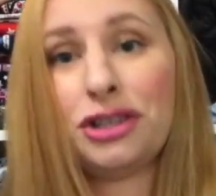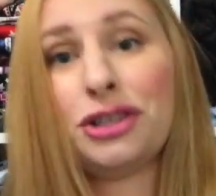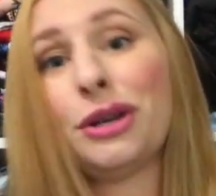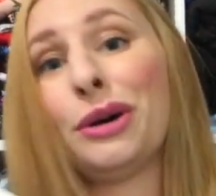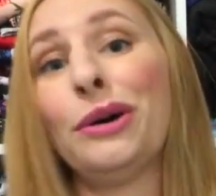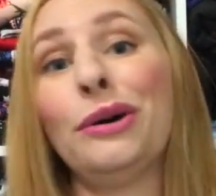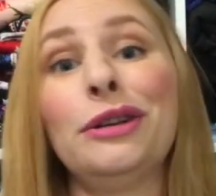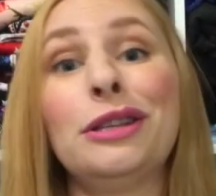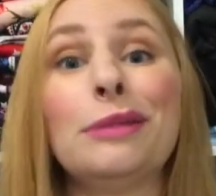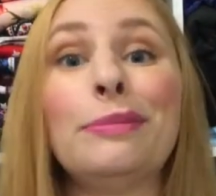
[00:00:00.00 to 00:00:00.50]

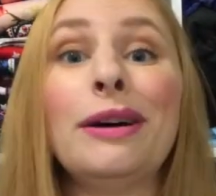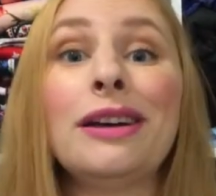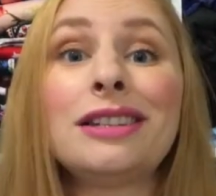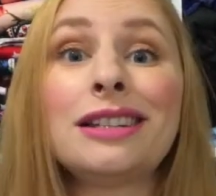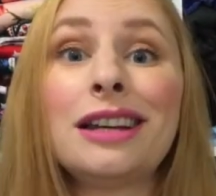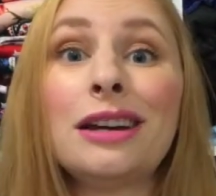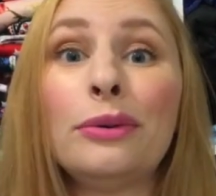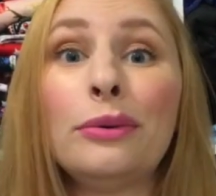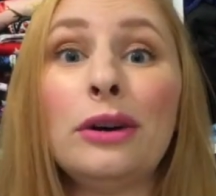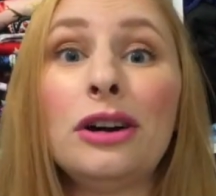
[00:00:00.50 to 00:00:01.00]
So it's about to
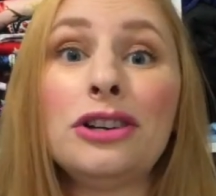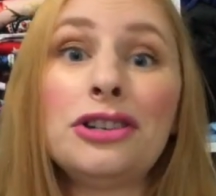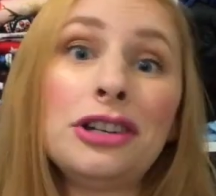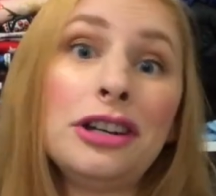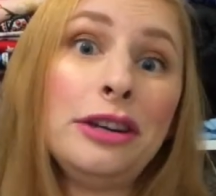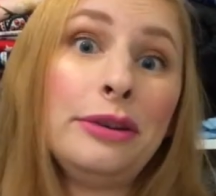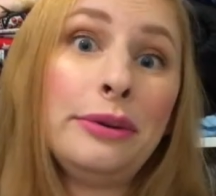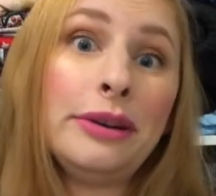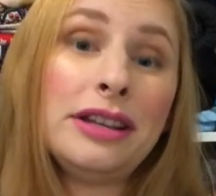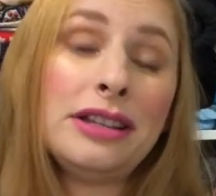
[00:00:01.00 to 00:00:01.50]
get washed
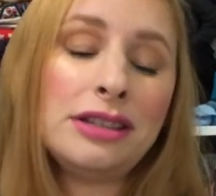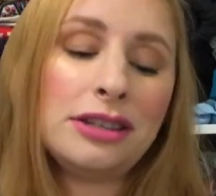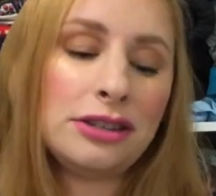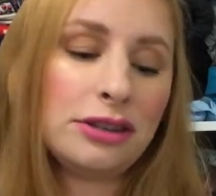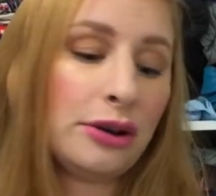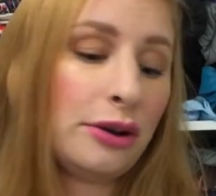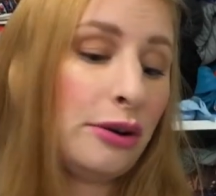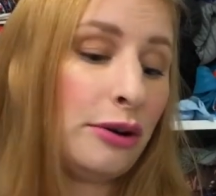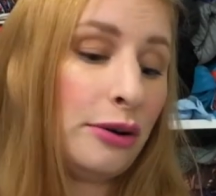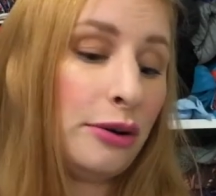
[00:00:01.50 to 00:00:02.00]
anyways,
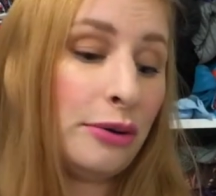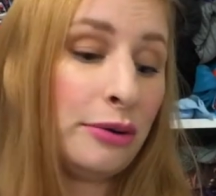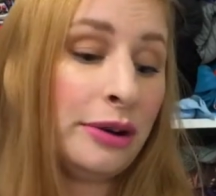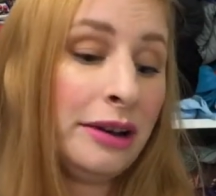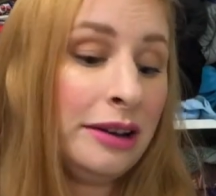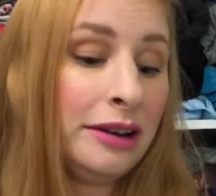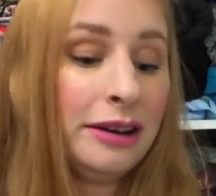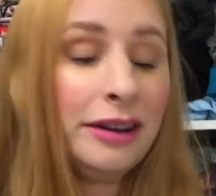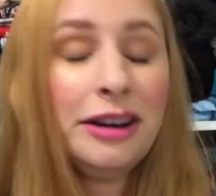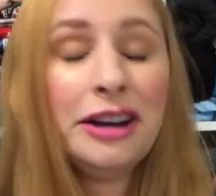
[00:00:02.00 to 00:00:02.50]
so
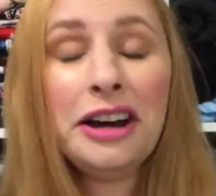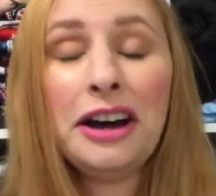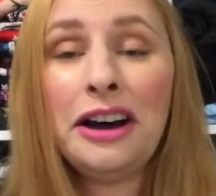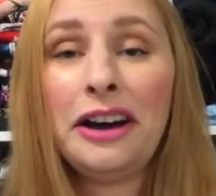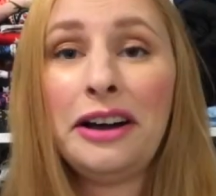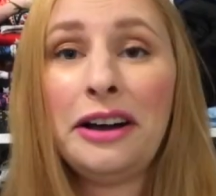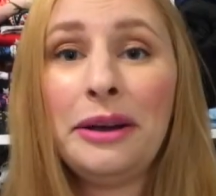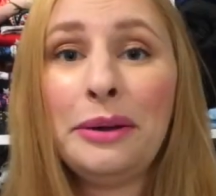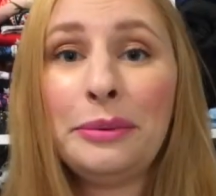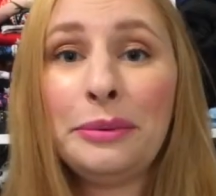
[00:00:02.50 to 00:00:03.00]

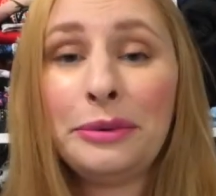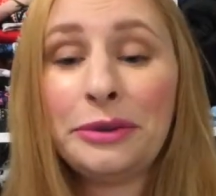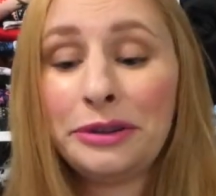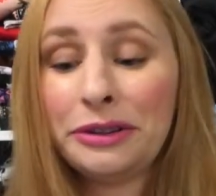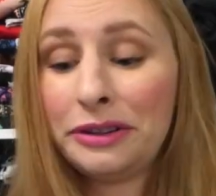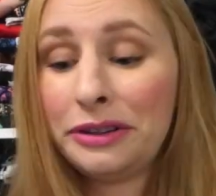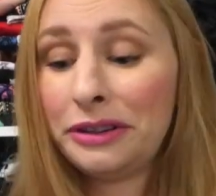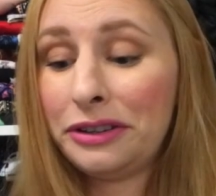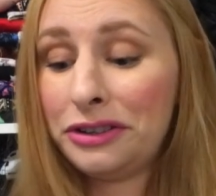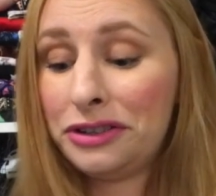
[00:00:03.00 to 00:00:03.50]
I
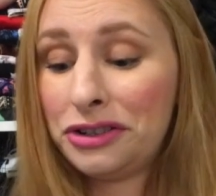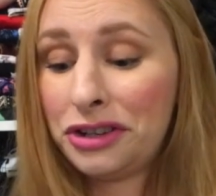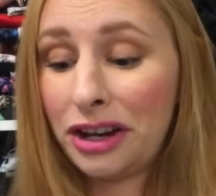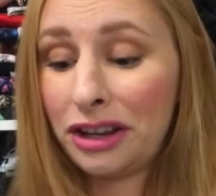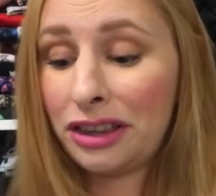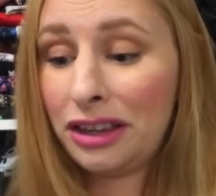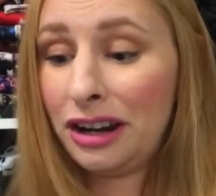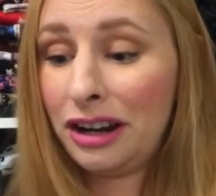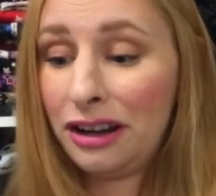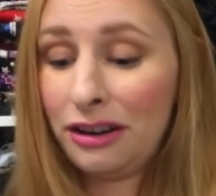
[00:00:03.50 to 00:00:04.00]
will
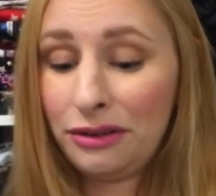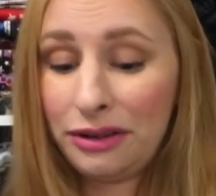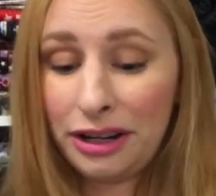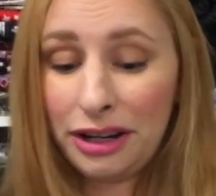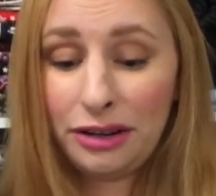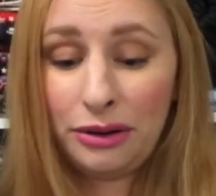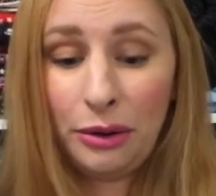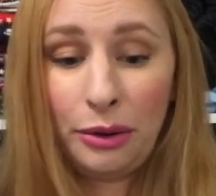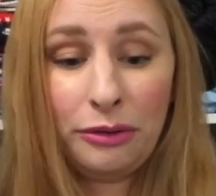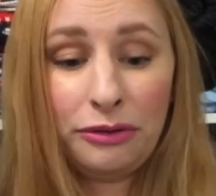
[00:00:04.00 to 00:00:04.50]
check that out,
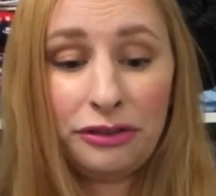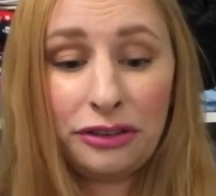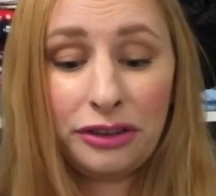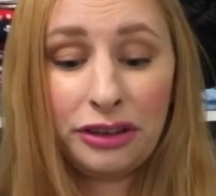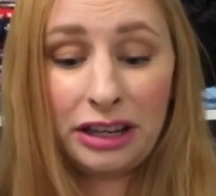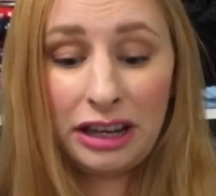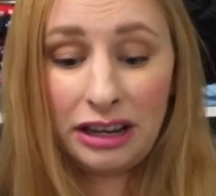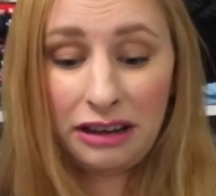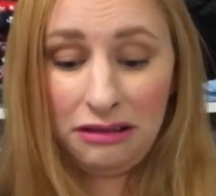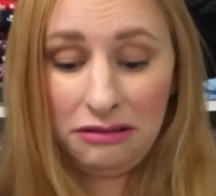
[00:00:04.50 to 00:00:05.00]
and
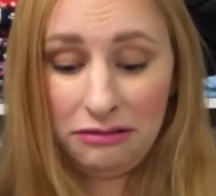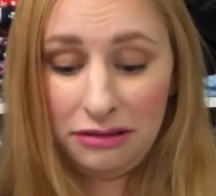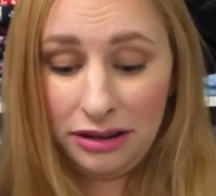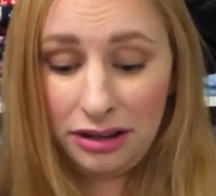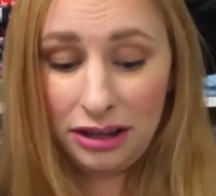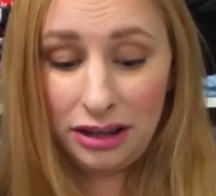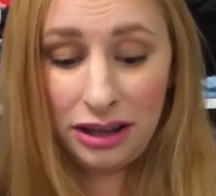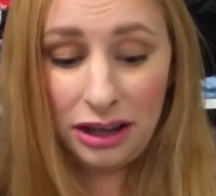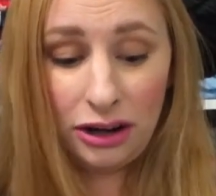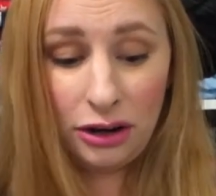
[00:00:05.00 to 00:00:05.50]
hopefully
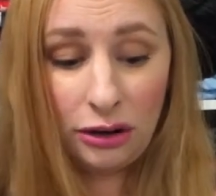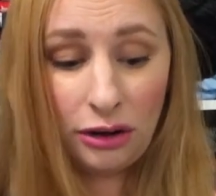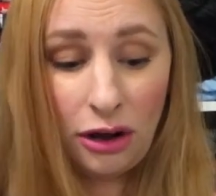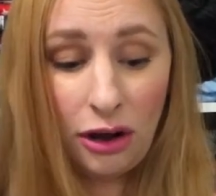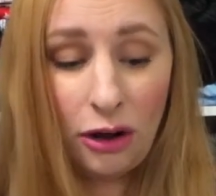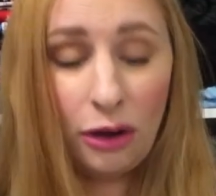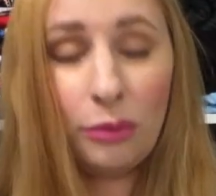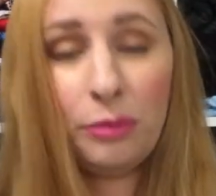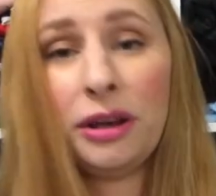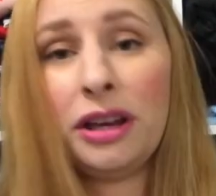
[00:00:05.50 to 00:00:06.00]
it'll
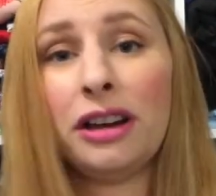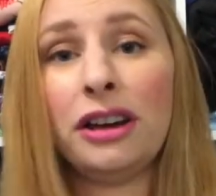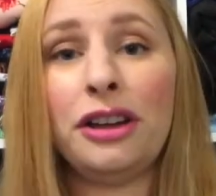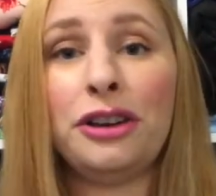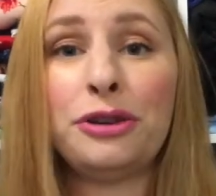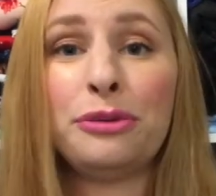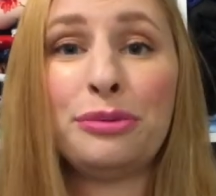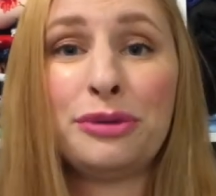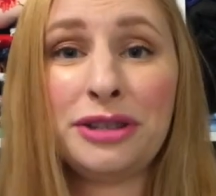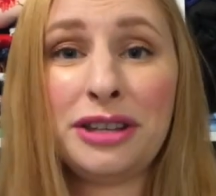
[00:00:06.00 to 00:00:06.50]
all be
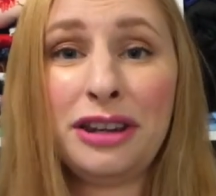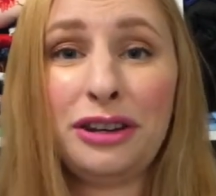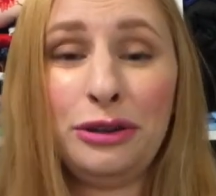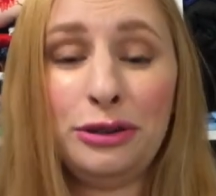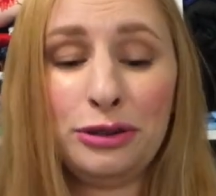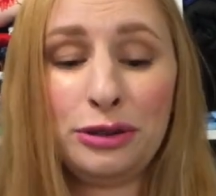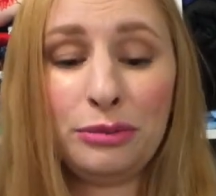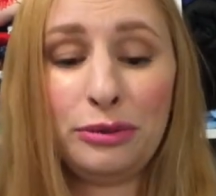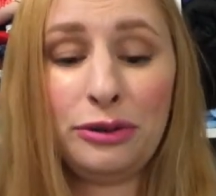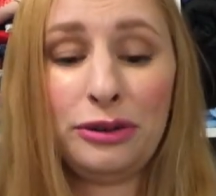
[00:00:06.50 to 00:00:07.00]
100%
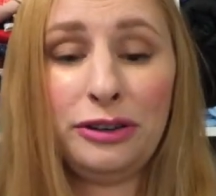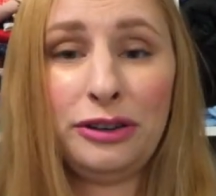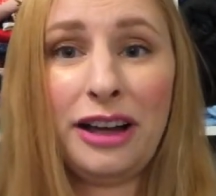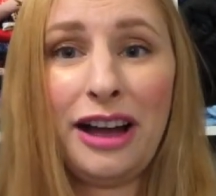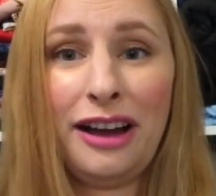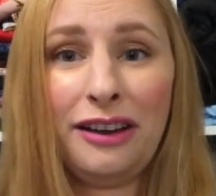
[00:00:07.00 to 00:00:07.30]
usable